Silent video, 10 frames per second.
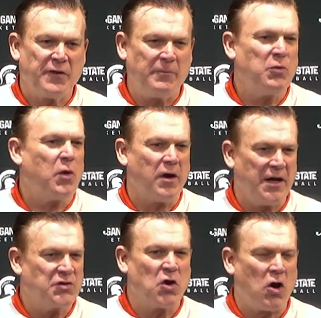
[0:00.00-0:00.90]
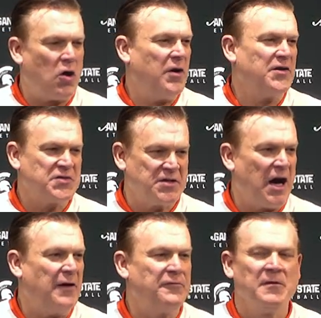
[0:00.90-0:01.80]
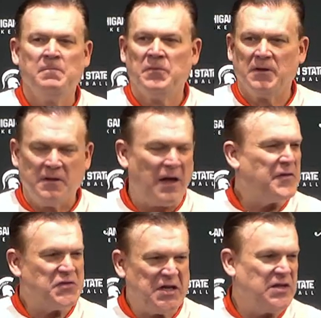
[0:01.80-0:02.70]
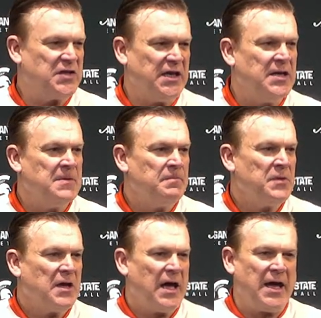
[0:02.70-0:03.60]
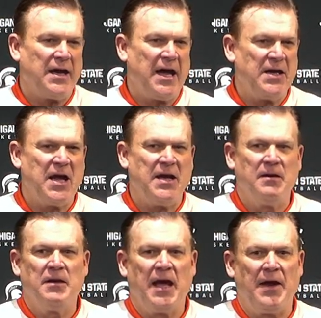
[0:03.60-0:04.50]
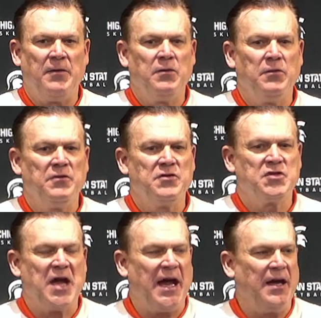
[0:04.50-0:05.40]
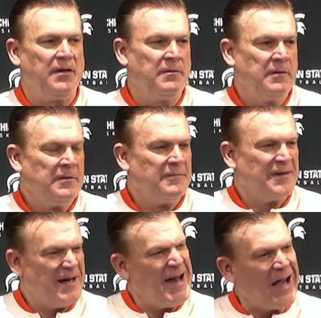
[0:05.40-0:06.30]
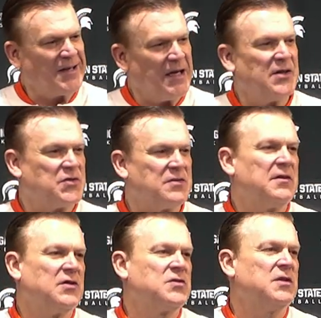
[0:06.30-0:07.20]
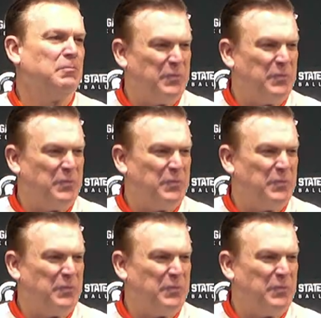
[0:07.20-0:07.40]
And staying connected is the biggest part of that, and together and learning to